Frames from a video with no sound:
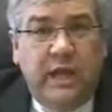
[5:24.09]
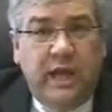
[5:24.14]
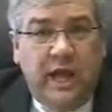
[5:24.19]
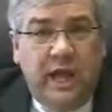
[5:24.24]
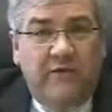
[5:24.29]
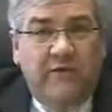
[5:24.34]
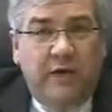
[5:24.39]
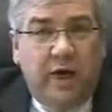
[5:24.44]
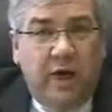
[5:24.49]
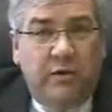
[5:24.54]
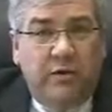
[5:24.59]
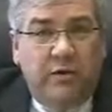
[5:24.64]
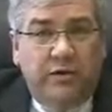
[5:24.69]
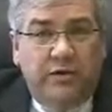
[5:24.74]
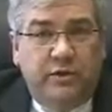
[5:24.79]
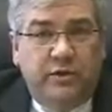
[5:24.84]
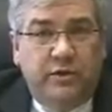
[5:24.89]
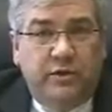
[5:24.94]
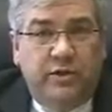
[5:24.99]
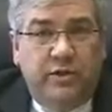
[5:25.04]
have
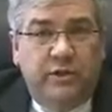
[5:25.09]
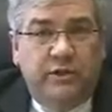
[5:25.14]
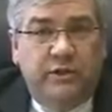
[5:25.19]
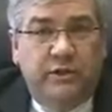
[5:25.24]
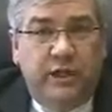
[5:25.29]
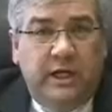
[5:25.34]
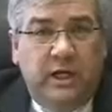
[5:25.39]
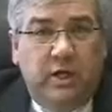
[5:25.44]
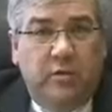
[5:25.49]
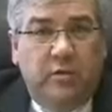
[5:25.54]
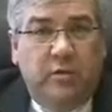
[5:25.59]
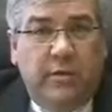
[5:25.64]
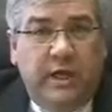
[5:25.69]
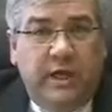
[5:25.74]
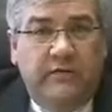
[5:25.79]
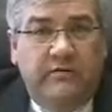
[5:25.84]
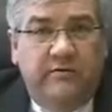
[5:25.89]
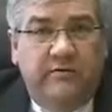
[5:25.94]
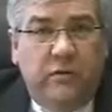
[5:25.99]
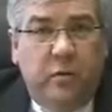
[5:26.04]
opportunities to help pay